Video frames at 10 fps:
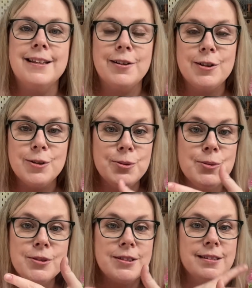that are
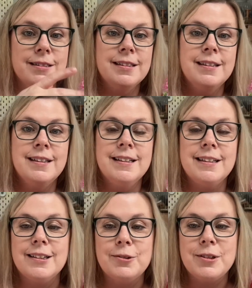used in,
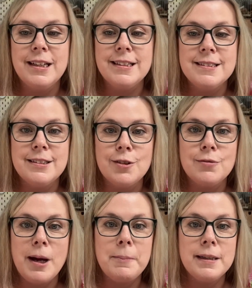you know, things in your
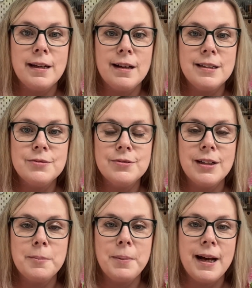family life
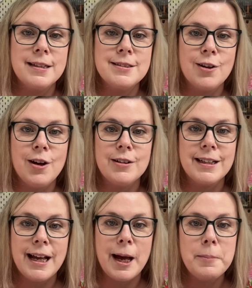and passed on
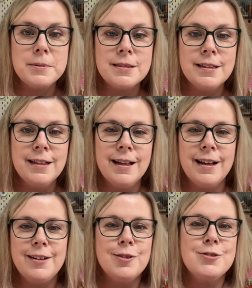and kept.
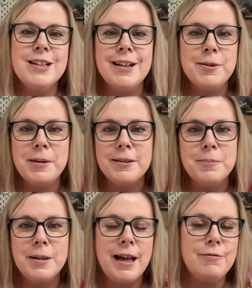I'd love to hear about
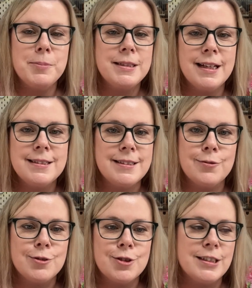them. Everybody has
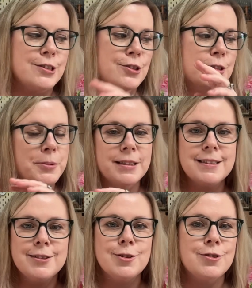different traditions, but
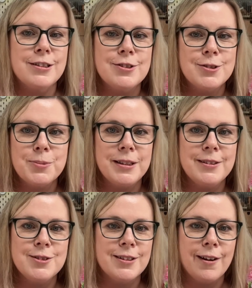these are the traditions
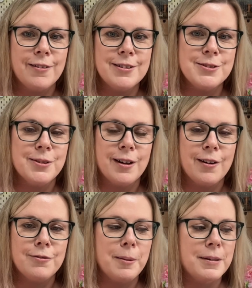we do in
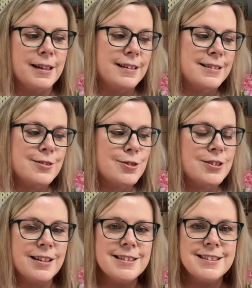our family, and it's
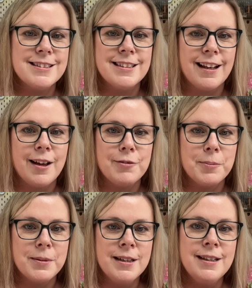just nice to still have
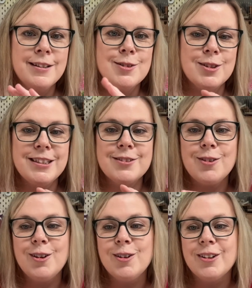them. So these are
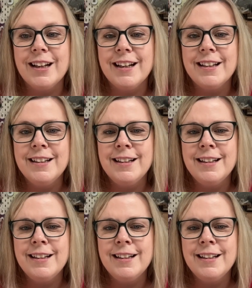all going to